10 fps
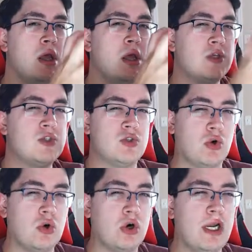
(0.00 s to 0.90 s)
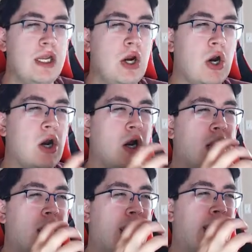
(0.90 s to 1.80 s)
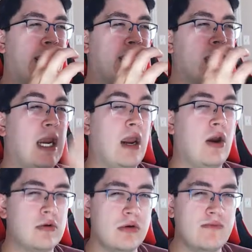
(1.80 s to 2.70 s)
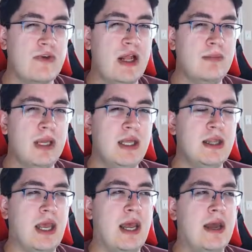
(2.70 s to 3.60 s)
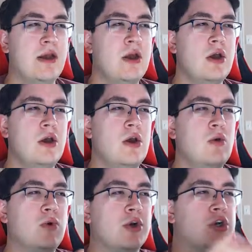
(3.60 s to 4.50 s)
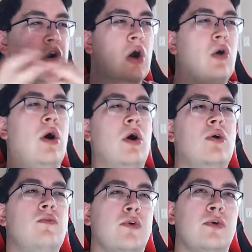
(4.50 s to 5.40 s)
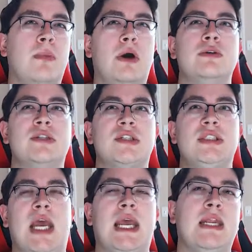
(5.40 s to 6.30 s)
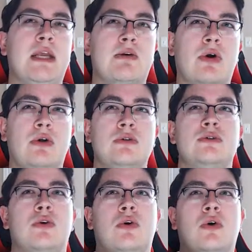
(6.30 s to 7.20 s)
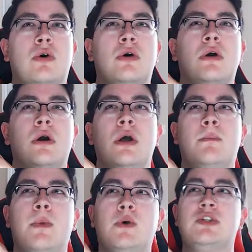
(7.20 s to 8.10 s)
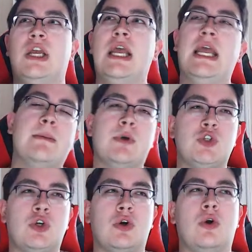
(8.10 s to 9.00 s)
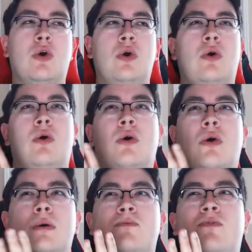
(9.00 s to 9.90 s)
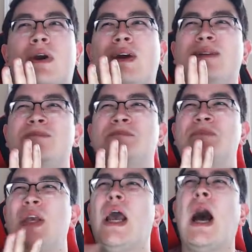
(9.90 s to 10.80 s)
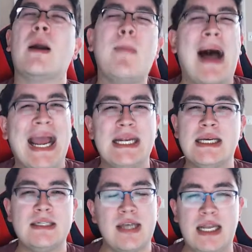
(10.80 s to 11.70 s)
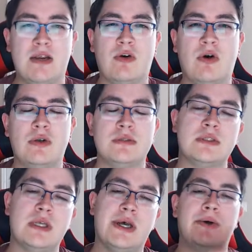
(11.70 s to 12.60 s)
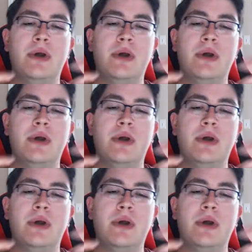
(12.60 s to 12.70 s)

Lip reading: story arc and character development that would go over most 10-year-olds or most immature or very young minded 10-year-olds. So